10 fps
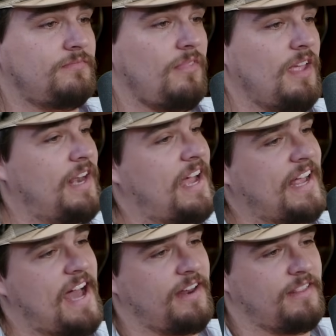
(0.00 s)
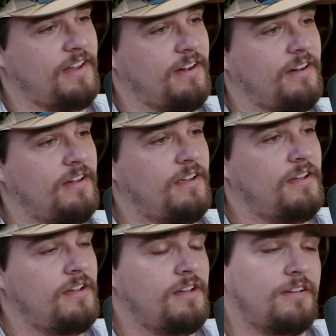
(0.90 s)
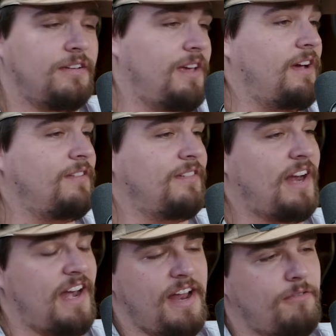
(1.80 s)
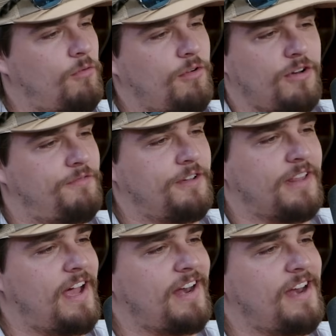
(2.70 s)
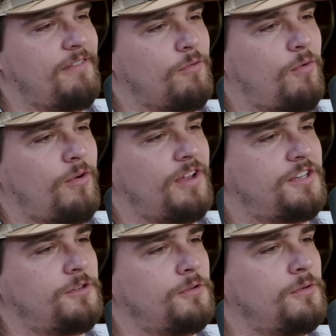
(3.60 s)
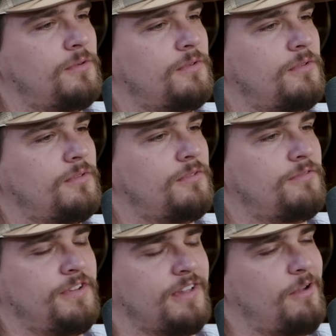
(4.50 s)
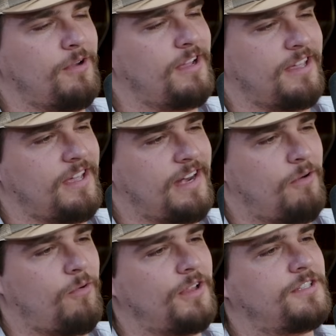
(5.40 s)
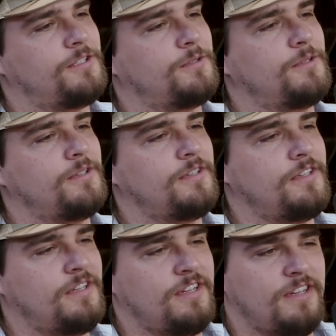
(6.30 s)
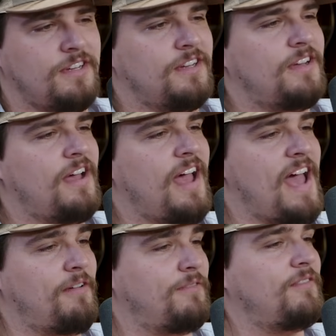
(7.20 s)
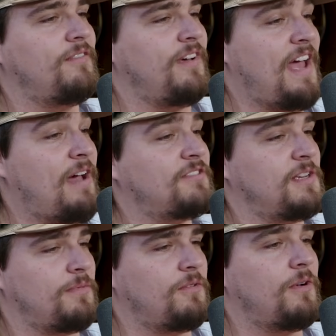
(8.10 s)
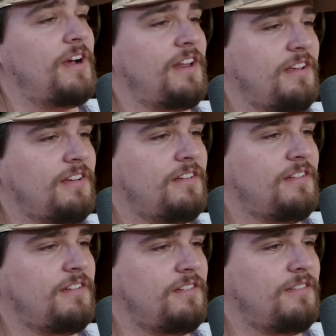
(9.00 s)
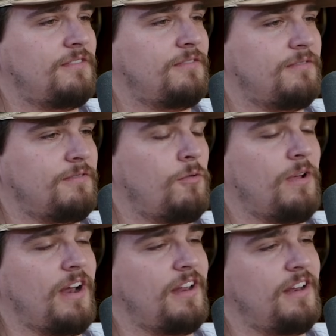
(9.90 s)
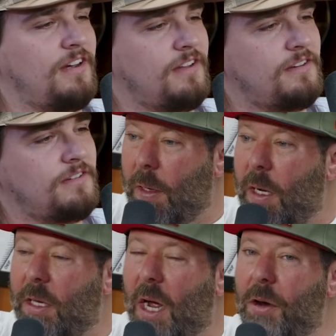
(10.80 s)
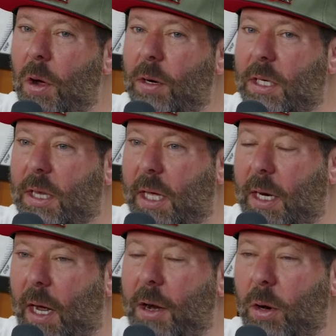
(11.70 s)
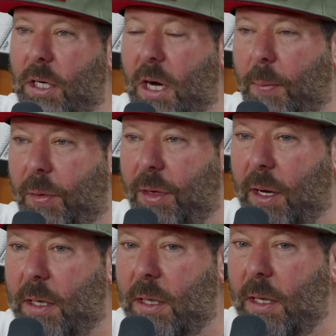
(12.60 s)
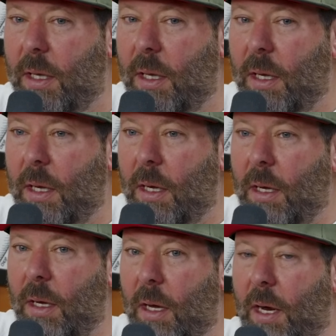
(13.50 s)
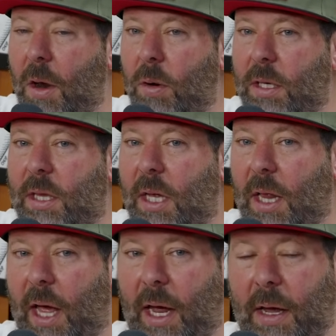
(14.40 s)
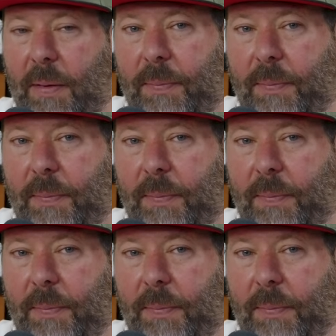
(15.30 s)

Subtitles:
And I got in there. Yeah, and I never wanted to feel that. I never wanted to feel that way again. I wanted to have something ready for when I needed it. I noticed a couple things. I noticed that like